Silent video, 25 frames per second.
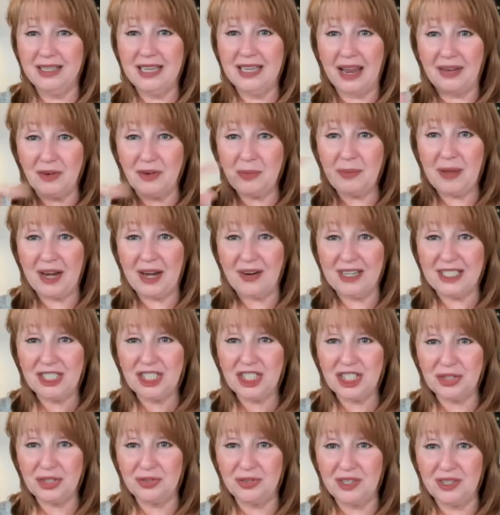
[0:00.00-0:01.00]
never married
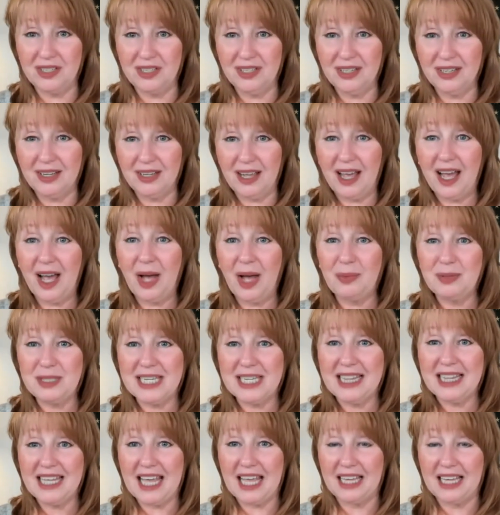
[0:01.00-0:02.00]
children up
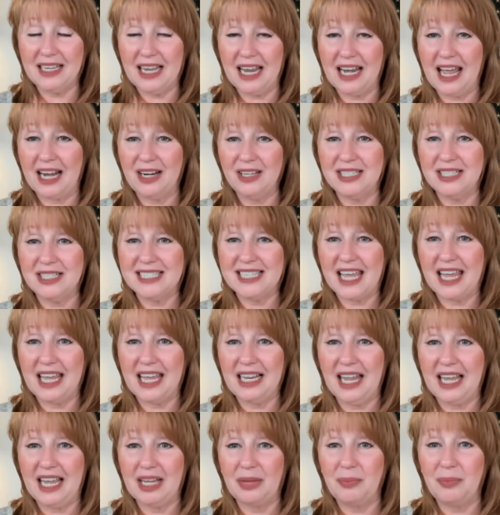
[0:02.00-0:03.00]
to the age, and I didn't
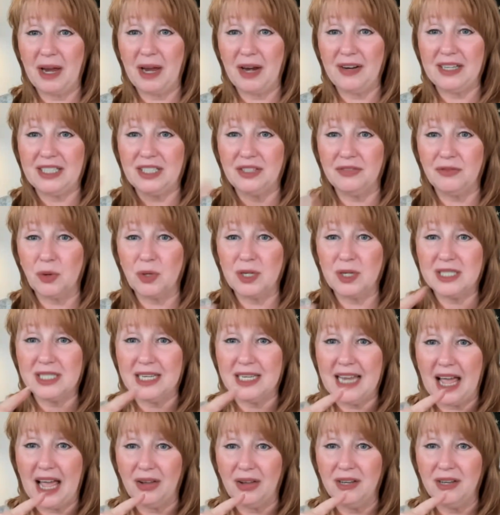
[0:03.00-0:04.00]
say like married, divorced,
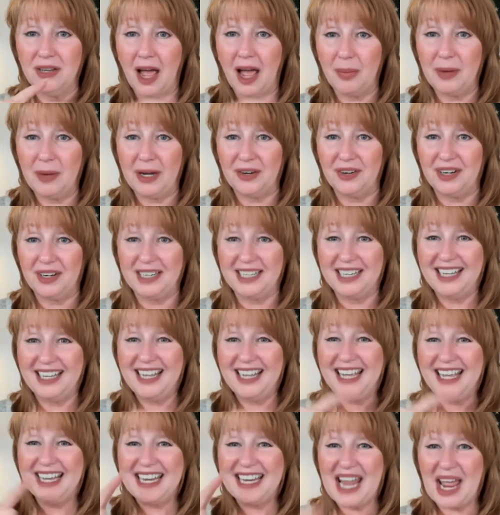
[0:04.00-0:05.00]
and now not married,
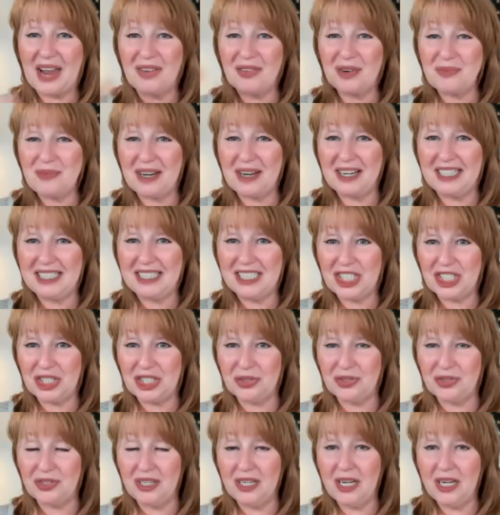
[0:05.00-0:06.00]
never married
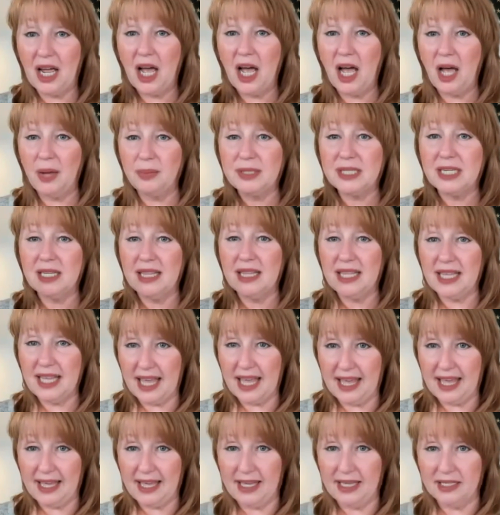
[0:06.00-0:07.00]
children up to the
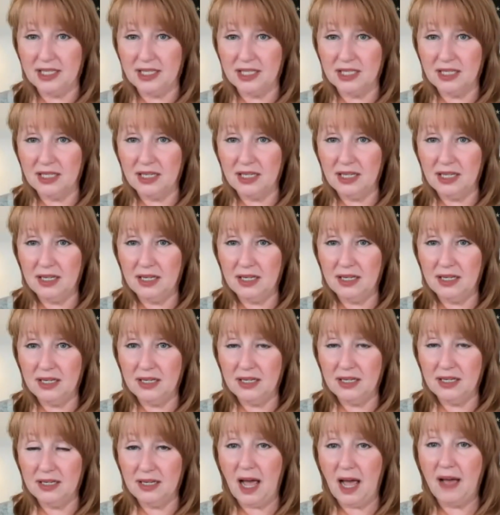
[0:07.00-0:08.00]
age
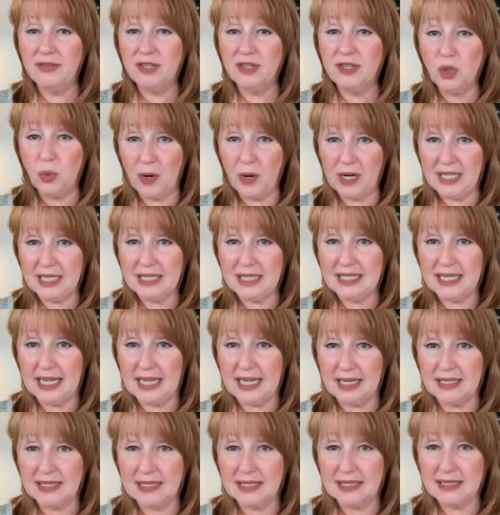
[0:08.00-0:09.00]
of
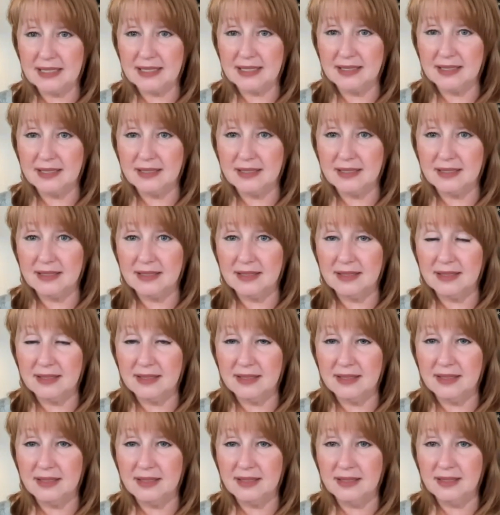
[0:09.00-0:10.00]
26,
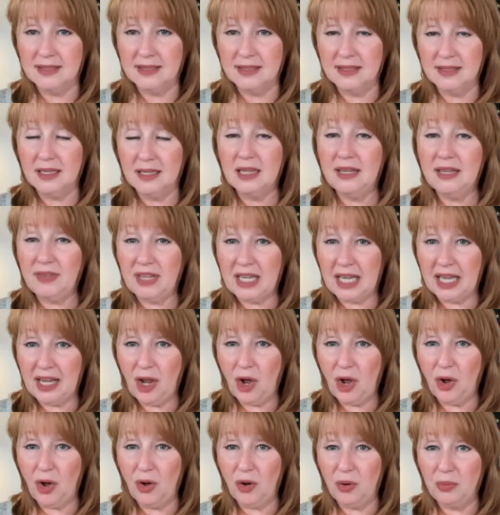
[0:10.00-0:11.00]
living at
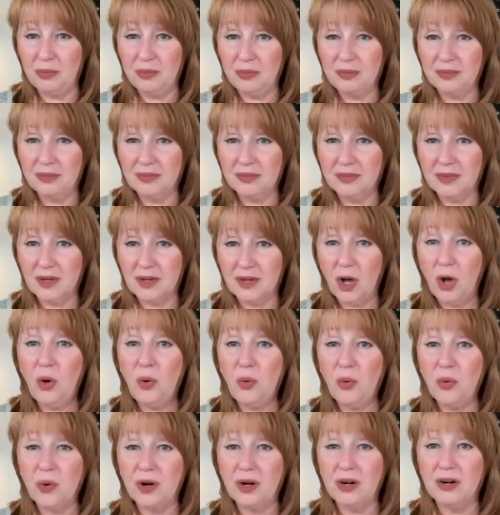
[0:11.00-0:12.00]
home
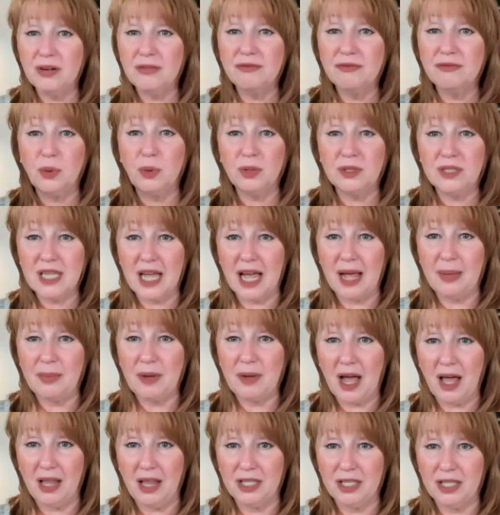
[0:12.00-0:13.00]
or full time
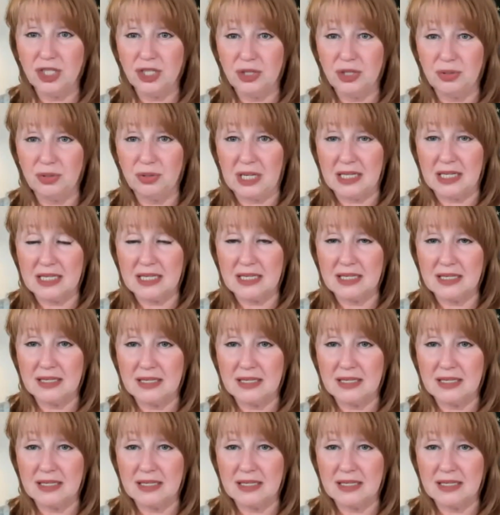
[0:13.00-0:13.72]
college students.